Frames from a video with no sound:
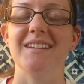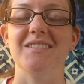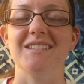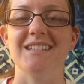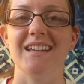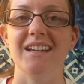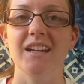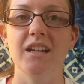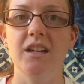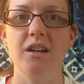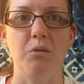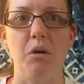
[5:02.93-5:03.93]
He was like,
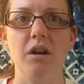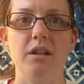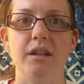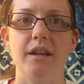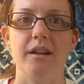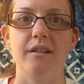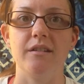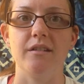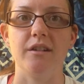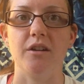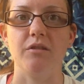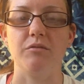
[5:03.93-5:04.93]
what, like,
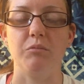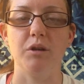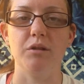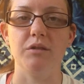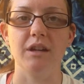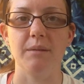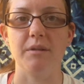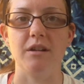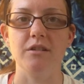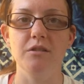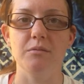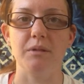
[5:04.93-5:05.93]
you know, what do you think I'm
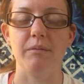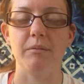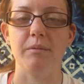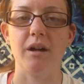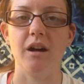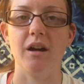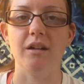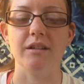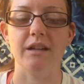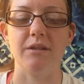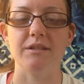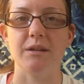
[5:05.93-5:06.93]
gonna do, blah blah blah.
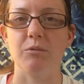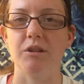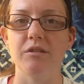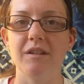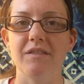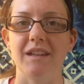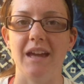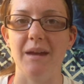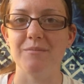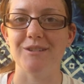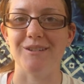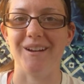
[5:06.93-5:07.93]
And I was like, well, you don't have the
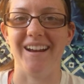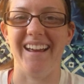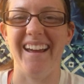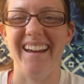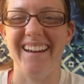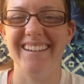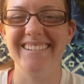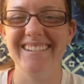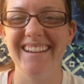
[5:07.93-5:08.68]
games in your hand.